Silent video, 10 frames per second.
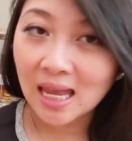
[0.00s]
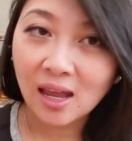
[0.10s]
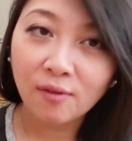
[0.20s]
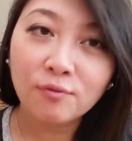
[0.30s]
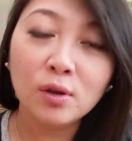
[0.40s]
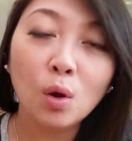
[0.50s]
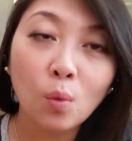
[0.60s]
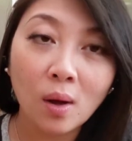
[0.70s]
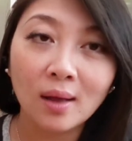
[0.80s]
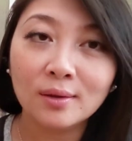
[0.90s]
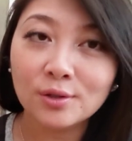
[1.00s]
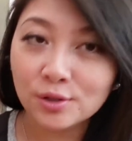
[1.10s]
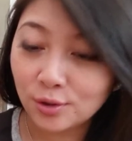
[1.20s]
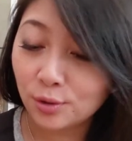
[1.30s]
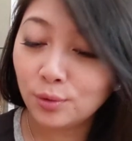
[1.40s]
If you want
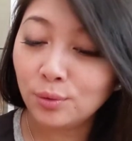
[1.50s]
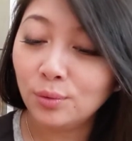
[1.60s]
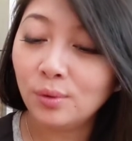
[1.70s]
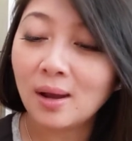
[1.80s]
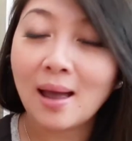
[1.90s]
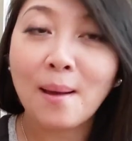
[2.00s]
to